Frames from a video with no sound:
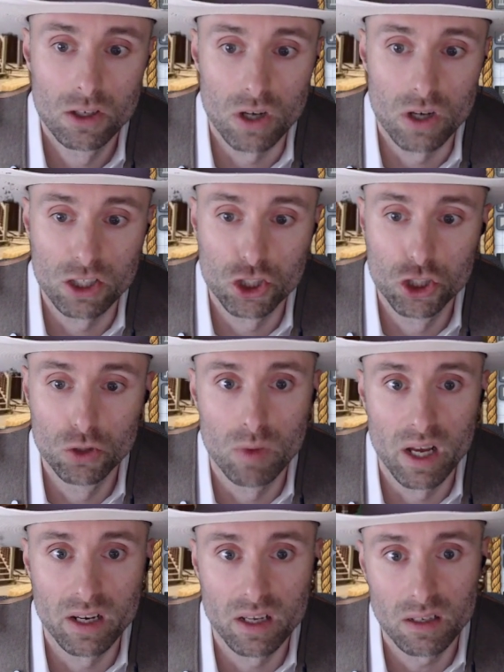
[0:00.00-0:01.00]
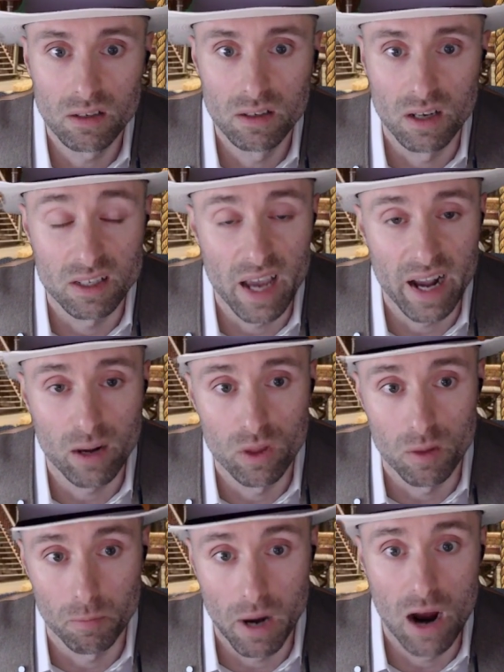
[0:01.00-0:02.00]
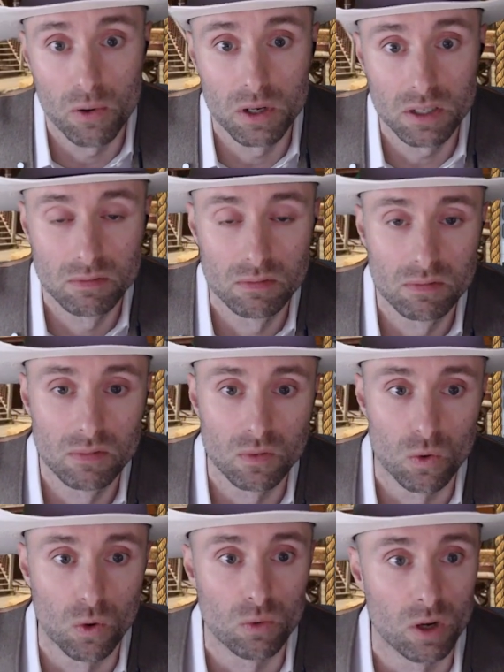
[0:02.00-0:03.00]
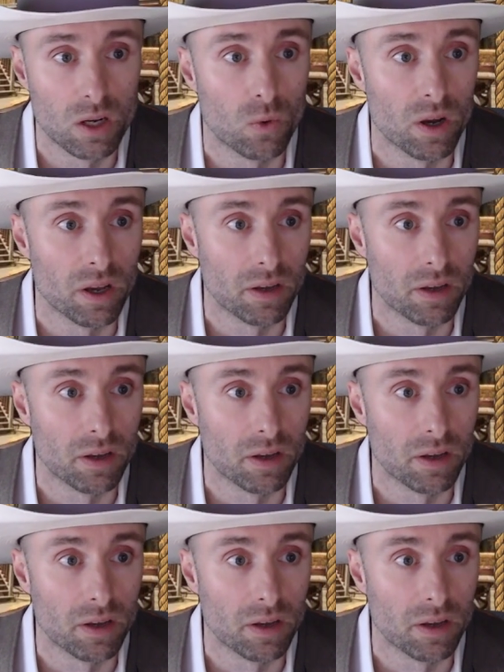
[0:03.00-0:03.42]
Try and shoot Bendy, attack him with a power, or run away.